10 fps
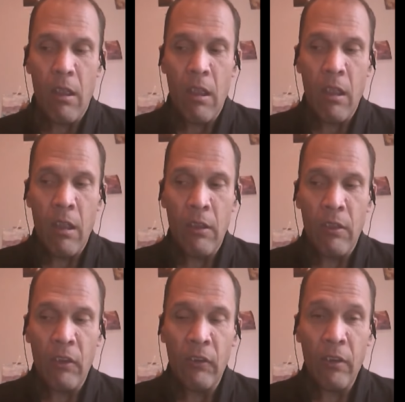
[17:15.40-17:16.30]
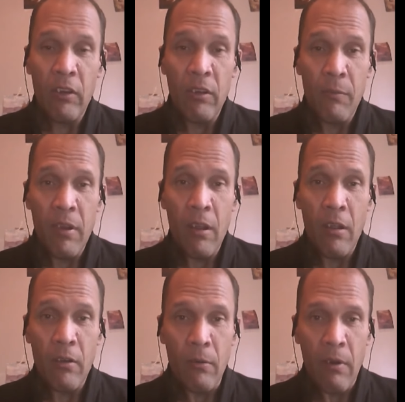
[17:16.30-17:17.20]
And they seem to be
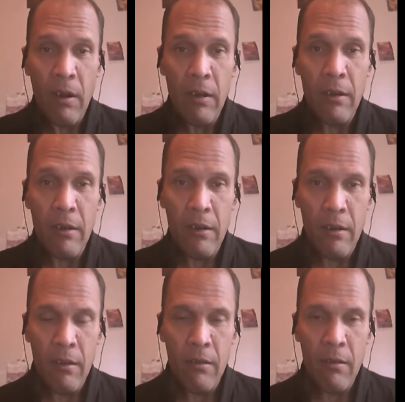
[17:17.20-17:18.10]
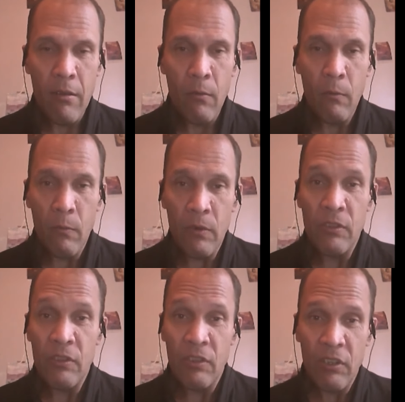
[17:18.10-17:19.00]
underrated,
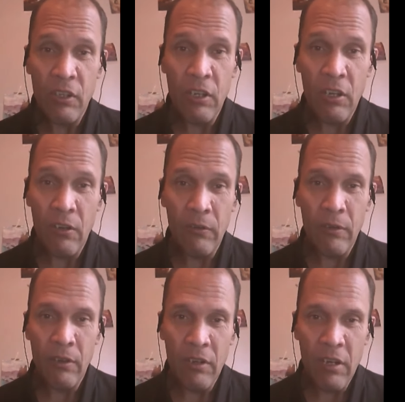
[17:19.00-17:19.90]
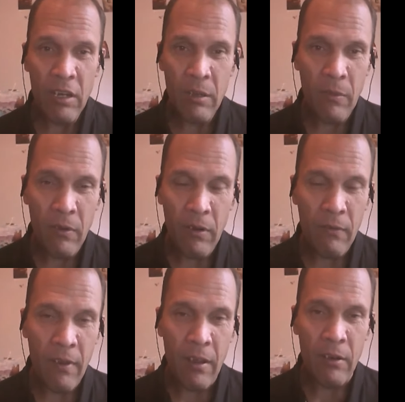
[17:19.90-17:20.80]
which gives a team an
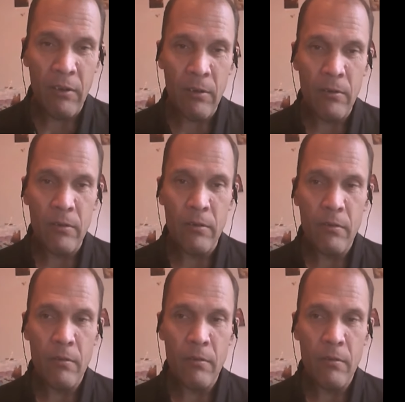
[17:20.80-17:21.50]
advantage.